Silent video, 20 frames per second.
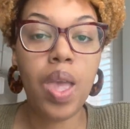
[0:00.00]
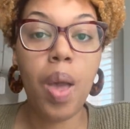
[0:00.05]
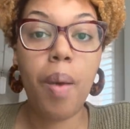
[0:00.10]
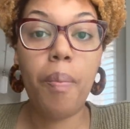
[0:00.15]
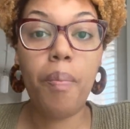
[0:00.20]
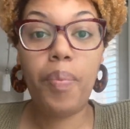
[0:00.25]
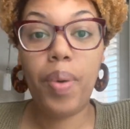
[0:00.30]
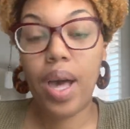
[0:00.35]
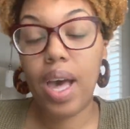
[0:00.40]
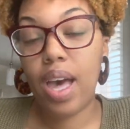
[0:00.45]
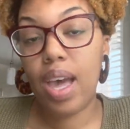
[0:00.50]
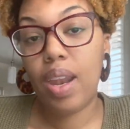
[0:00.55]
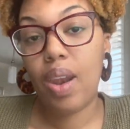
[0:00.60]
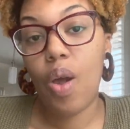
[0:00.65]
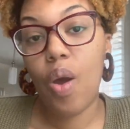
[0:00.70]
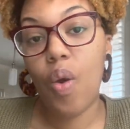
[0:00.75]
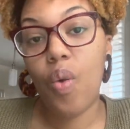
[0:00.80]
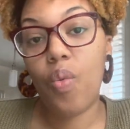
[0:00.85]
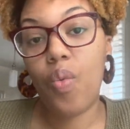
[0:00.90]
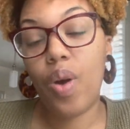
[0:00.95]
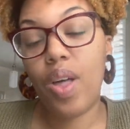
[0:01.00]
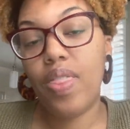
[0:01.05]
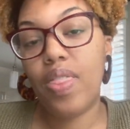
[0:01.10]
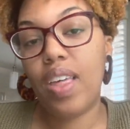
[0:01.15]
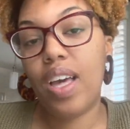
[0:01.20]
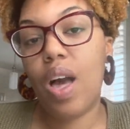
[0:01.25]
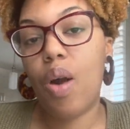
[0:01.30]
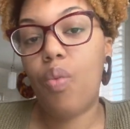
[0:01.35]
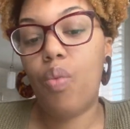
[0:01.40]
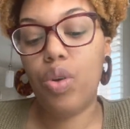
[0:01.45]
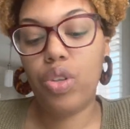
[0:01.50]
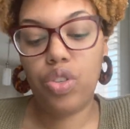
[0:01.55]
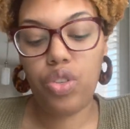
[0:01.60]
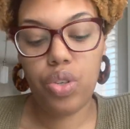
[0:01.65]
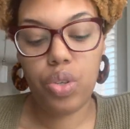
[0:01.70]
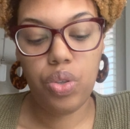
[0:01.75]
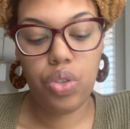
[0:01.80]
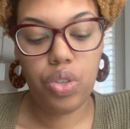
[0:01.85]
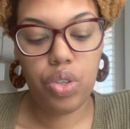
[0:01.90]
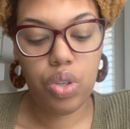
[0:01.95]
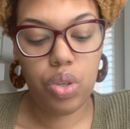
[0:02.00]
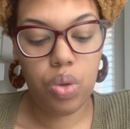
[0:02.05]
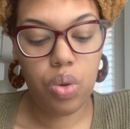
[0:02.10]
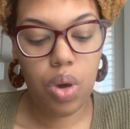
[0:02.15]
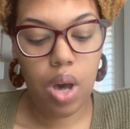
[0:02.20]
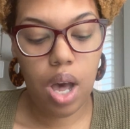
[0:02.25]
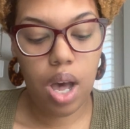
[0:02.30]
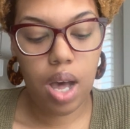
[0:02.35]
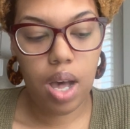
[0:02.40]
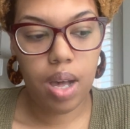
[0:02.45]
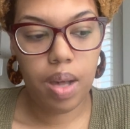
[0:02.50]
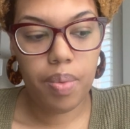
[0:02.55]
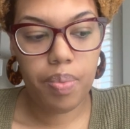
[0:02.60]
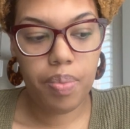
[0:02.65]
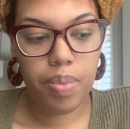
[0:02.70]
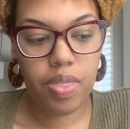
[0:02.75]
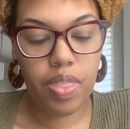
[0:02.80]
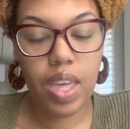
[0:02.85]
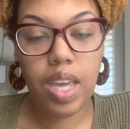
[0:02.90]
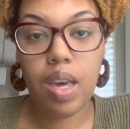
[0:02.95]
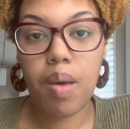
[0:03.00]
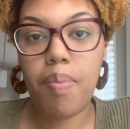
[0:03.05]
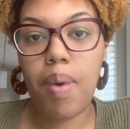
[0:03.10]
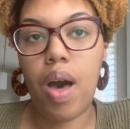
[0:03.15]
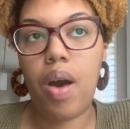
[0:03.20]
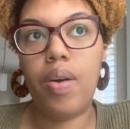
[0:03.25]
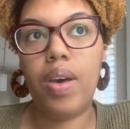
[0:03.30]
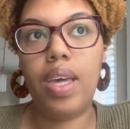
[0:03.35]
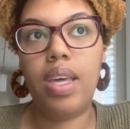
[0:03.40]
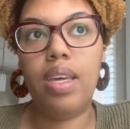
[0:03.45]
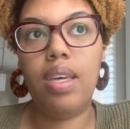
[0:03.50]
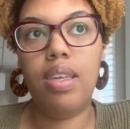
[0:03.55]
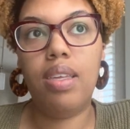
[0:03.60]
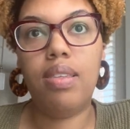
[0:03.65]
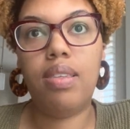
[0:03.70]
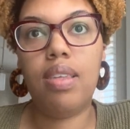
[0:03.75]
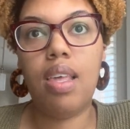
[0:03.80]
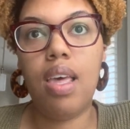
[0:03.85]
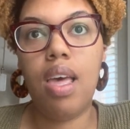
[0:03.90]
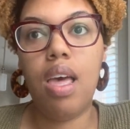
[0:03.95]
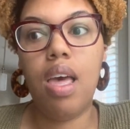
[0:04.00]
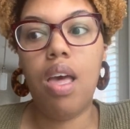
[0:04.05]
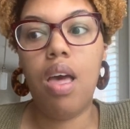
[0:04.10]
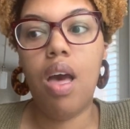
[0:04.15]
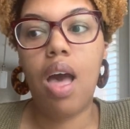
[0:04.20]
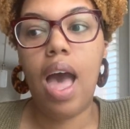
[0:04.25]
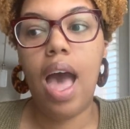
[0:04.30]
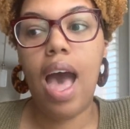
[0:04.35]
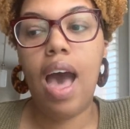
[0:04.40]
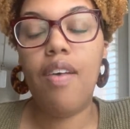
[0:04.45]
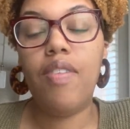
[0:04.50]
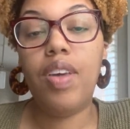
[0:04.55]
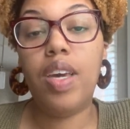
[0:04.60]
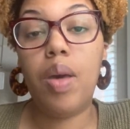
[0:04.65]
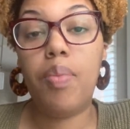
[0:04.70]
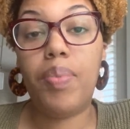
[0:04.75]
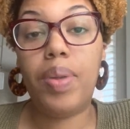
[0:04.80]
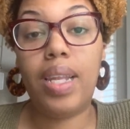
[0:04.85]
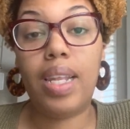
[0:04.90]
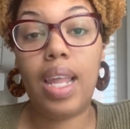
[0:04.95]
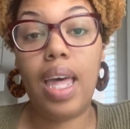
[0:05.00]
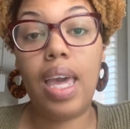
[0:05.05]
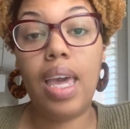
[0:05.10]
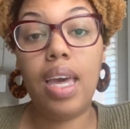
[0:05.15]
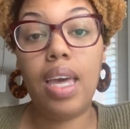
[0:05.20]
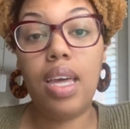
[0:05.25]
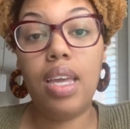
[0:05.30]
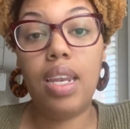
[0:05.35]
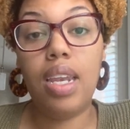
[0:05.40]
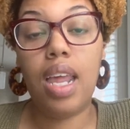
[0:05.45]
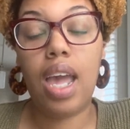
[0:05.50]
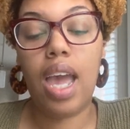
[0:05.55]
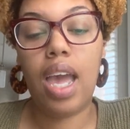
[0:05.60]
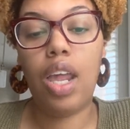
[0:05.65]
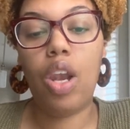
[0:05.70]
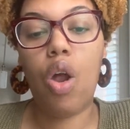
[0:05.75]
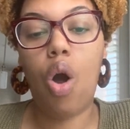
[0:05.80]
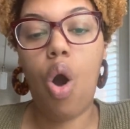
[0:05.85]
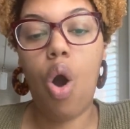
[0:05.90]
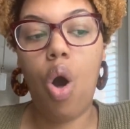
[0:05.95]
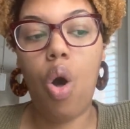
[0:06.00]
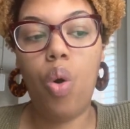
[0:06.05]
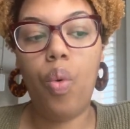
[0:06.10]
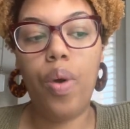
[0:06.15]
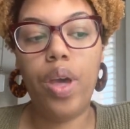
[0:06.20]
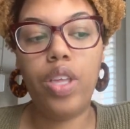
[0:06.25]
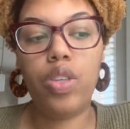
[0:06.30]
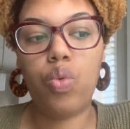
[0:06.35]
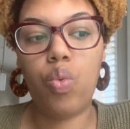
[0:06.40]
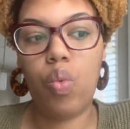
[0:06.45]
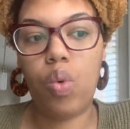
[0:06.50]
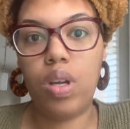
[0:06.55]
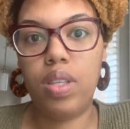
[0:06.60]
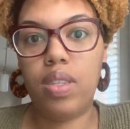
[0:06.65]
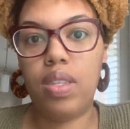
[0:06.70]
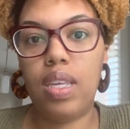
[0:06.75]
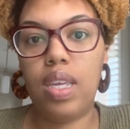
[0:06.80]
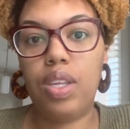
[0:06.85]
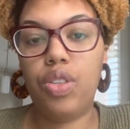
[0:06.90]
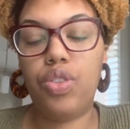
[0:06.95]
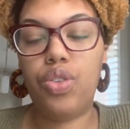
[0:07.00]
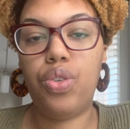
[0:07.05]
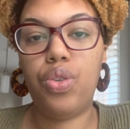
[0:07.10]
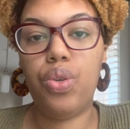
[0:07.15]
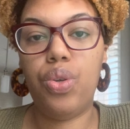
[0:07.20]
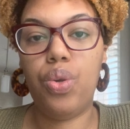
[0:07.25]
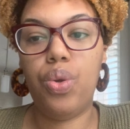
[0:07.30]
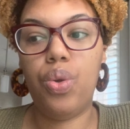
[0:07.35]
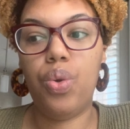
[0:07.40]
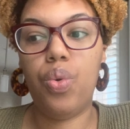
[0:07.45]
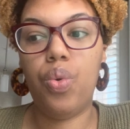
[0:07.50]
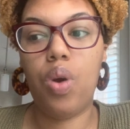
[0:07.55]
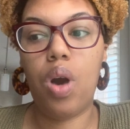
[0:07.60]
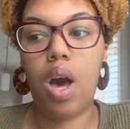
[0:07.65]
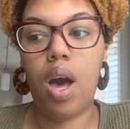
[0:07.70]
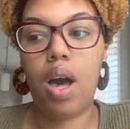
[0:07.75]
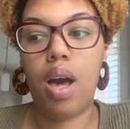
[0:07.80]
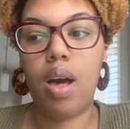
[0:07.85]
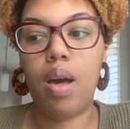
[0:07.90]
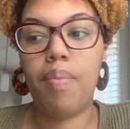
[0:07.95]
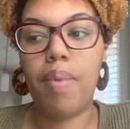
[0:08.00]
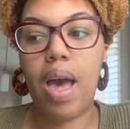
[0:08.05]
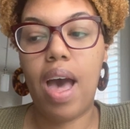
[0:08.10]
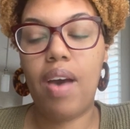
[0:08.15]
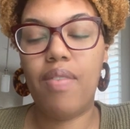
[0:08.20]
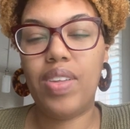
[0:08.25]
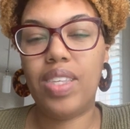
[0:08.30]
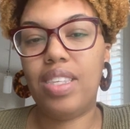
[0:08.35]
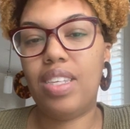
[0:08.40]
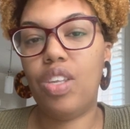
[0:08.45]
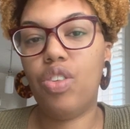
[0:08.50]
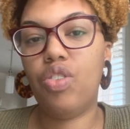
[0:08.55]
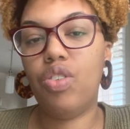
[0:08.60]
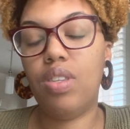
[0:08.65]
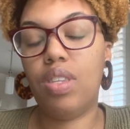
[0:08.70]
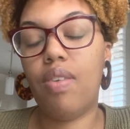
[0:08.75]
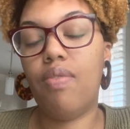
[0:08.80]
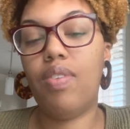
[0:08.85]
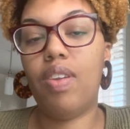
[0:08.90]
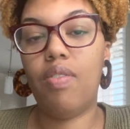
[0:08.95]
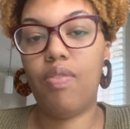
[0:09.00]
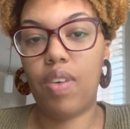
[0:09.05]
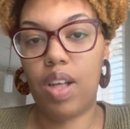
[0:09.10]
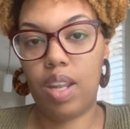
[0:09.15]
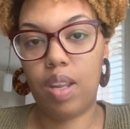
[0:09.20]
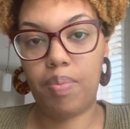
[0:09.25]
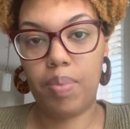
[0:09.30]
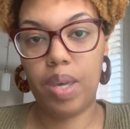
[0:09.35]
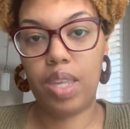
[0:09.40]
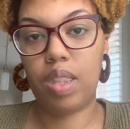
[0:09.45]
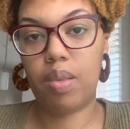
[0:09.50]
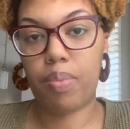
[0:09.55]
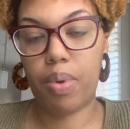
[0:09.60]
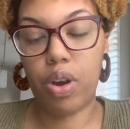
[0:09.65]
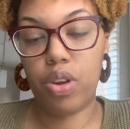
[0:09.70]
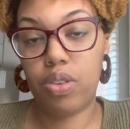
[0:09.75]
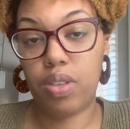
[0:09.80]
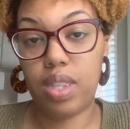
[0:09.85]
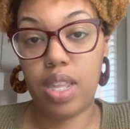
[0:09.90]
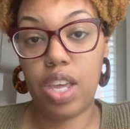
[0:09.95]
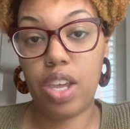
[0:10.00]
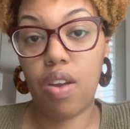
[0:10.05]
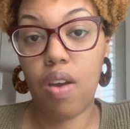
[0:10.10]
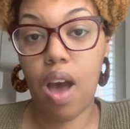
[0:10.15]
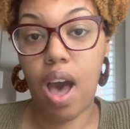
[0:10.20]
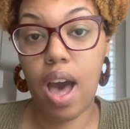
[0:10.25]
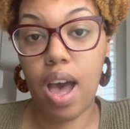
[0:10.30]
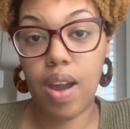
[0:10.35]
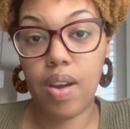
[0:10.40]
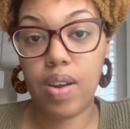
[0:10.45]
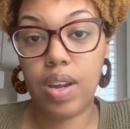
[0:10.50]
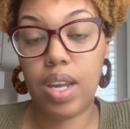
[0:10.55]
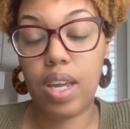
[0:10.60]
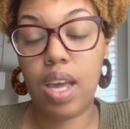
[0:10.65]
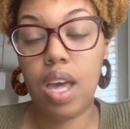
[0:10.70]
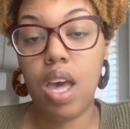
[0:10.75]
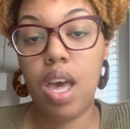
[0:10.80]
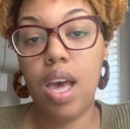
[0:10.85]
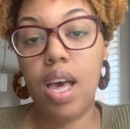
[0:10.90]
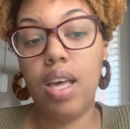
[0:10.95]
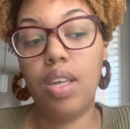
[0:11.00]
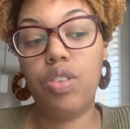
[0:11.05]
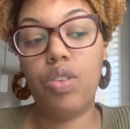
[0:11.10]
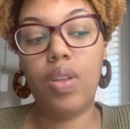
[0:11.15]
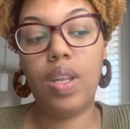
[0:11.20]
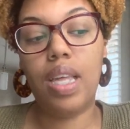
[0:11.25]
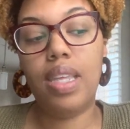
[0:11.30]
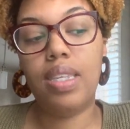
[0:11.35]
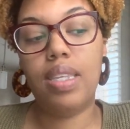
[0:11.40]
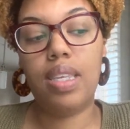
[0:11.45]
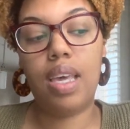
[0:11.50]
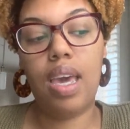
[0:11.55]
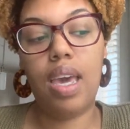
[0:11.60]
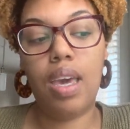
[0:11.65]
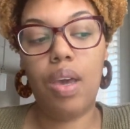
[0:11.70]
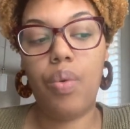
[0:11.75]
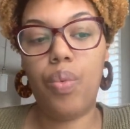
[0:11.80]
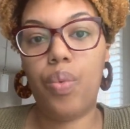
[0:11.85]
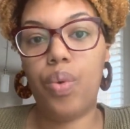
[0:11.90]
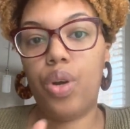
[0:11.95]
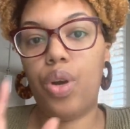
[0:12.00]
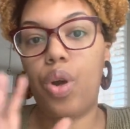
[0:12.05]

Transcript: But one thing I want you to think about is having a plan and always wanting to have intentions of developing the person that you're hiring. So let's say we're